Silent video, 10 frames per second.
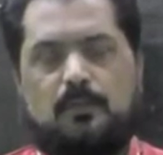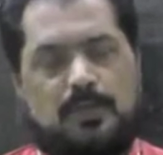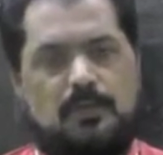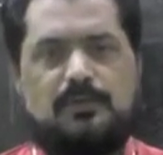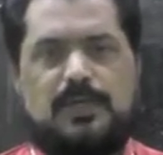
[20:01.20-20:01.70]

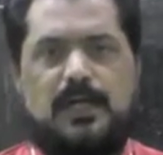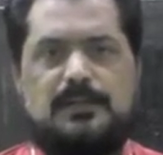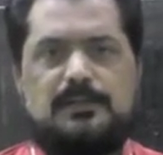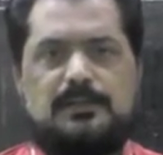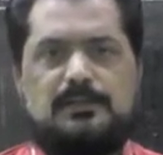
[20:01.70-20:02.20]
We know
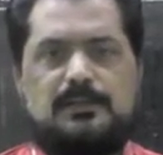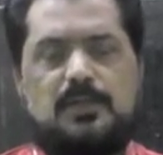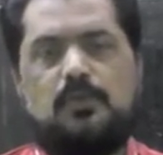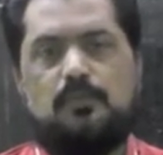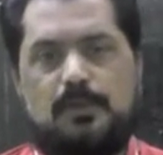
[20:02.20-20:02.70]
that
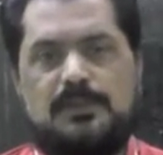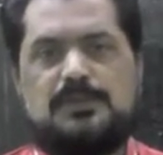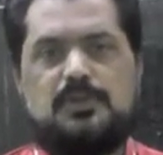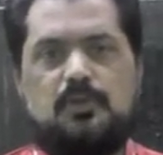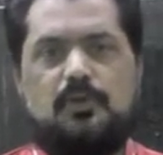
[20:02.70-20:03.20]
the human
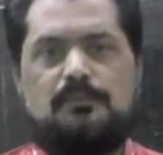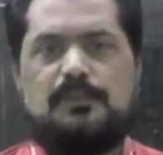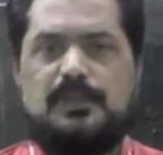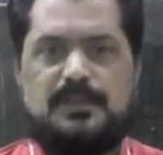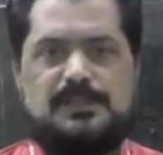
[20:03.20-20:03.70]

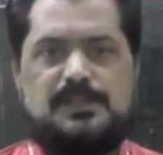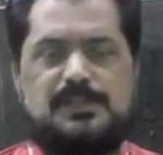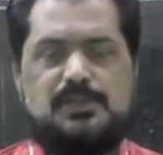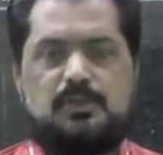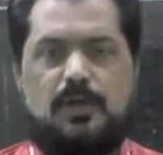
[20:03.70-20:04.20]
genome
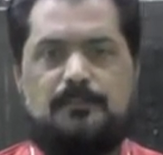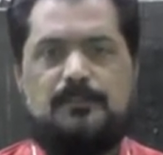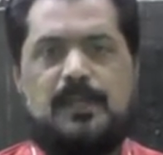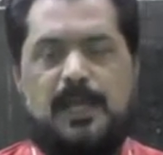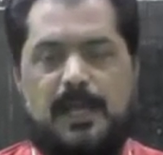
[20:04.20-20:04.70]
consists
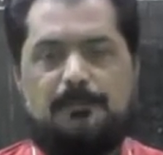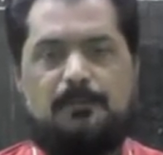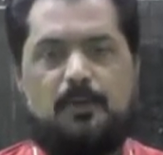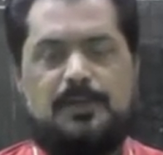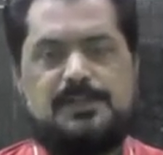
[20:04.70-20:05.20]
of
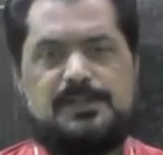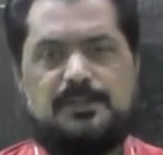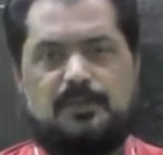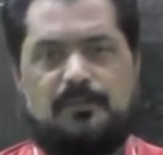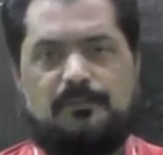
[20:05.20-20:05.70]
haploid
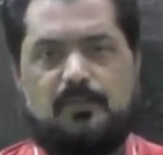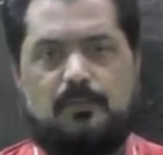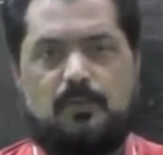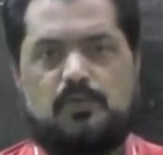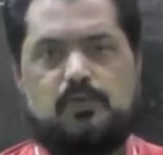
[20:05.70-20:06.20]
set of
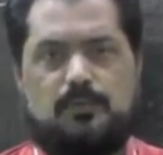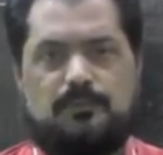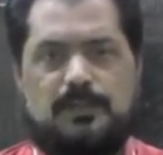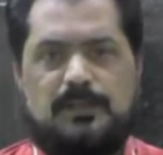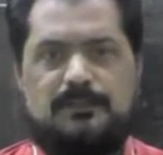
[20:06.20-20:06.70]

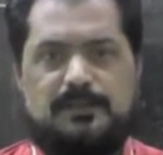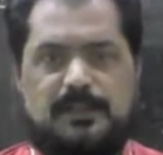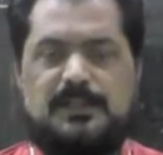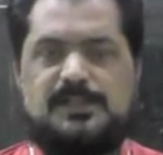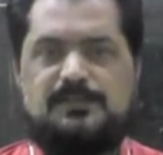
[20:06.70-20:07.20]
chromosome,
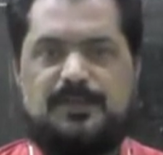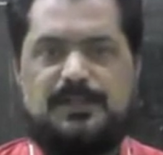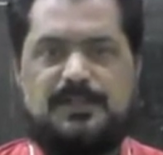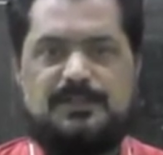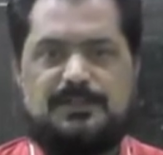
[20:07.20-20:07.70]
that is
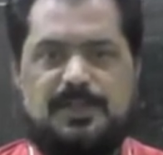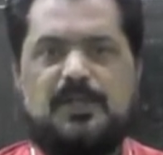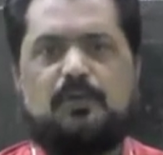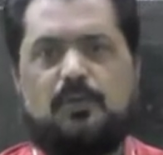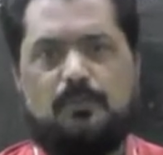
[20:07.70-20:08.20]

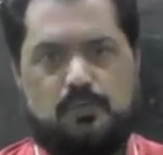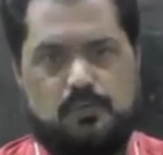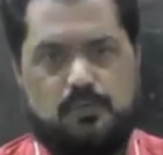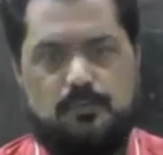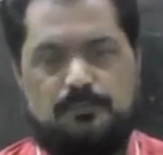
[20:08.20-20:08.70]
23
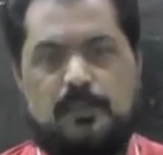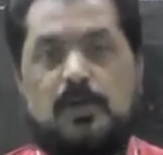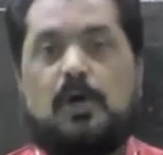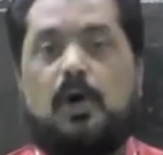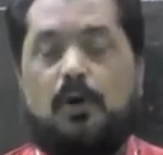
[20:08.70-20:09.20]
chromosome,
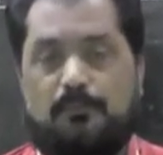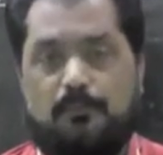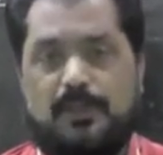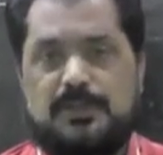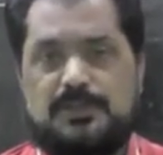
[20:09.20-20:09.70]
of
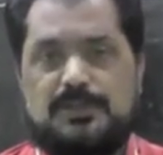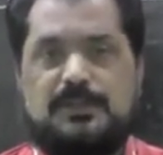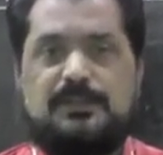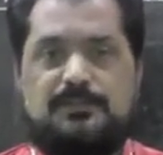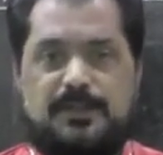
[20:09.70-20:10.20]
which
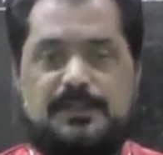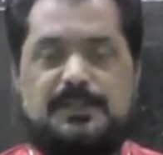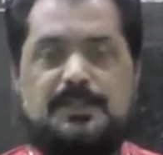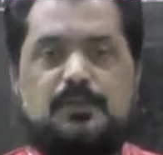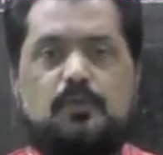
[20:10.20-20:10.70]

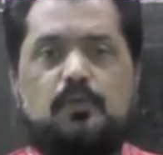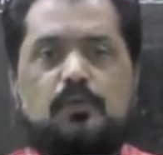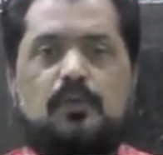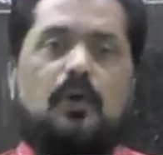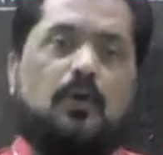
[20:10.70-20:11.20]

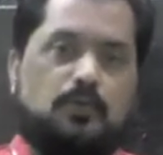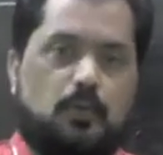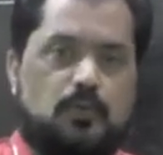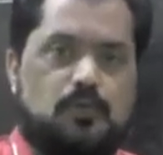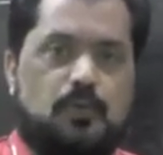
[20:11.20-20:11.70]
22
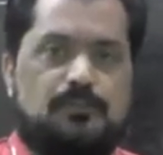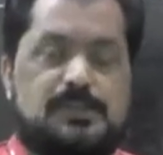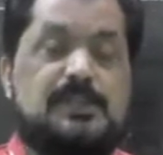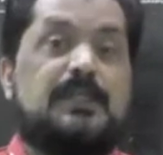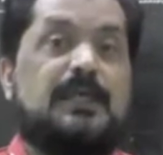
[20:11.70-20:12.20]

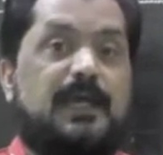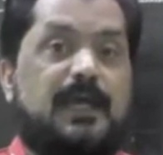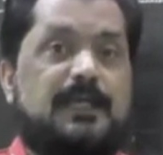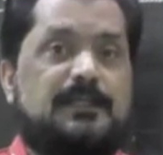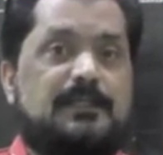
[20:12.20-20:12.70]
autosomes
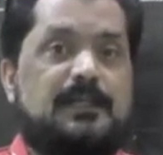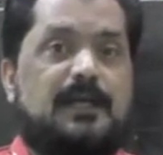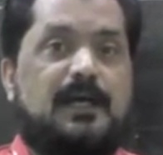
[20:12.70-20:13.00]
and